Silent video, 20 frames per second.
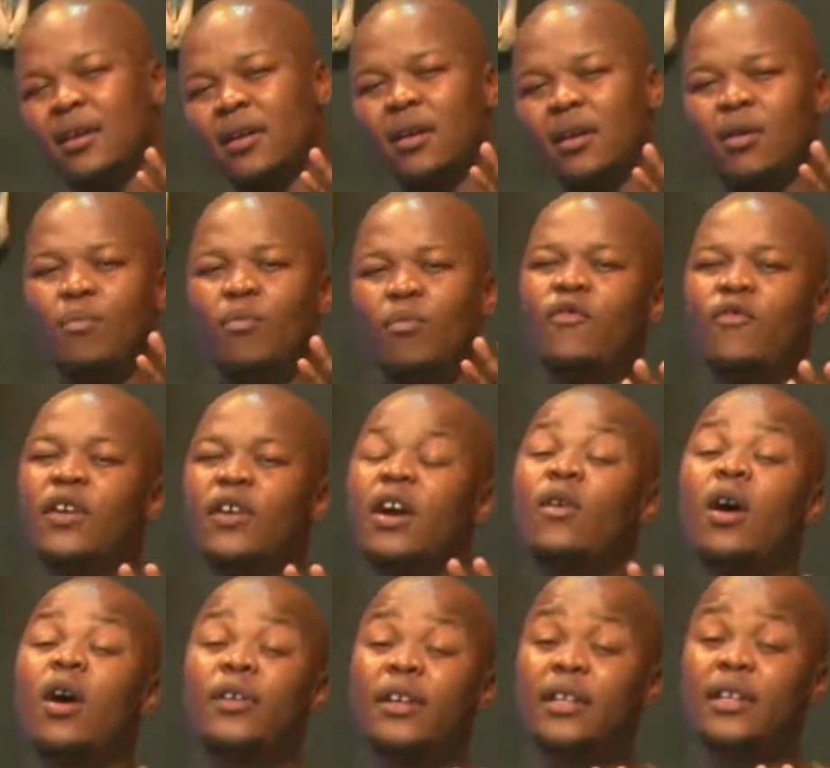moving
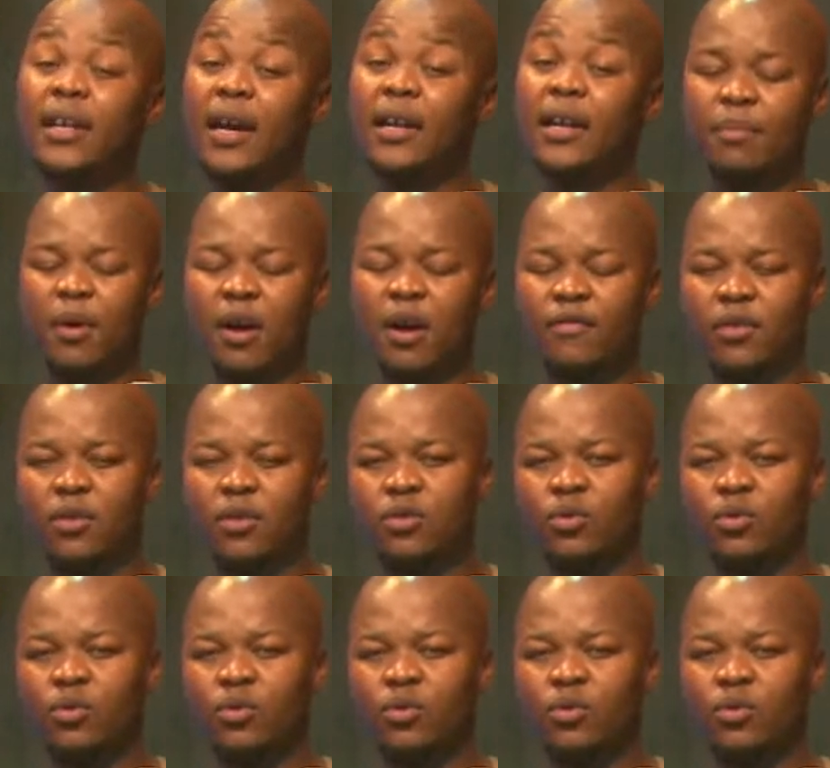around at night. Buffaloes.